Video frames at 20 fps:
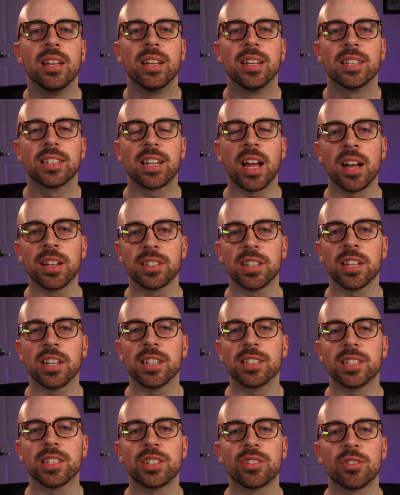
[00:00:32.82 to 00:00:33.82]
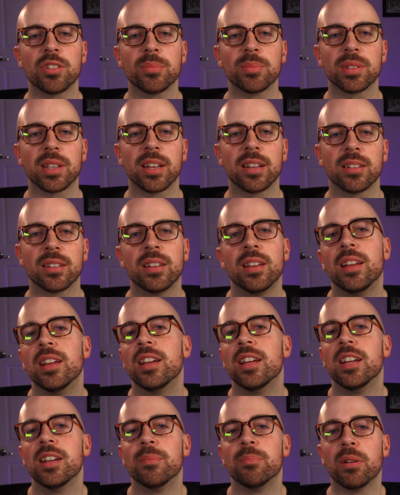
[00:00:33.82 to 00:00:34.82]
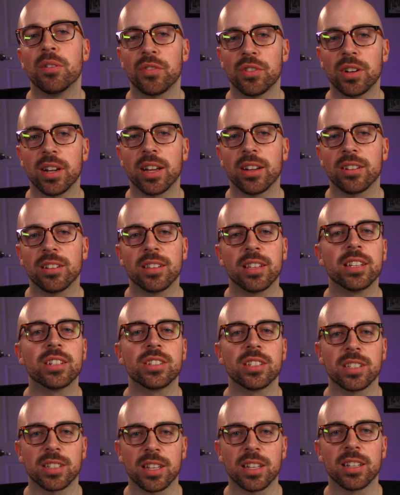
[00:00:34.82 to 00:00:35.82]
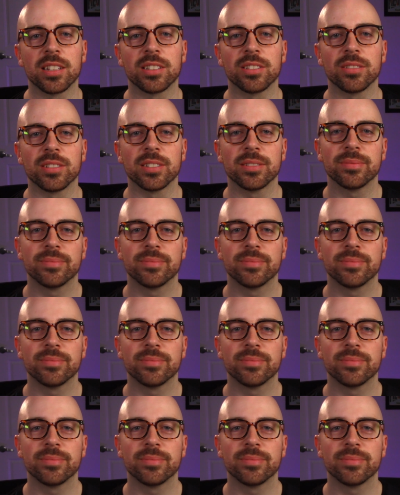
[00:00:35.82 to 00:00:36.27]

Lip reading: content as it streams out. But for now, let's just get into it.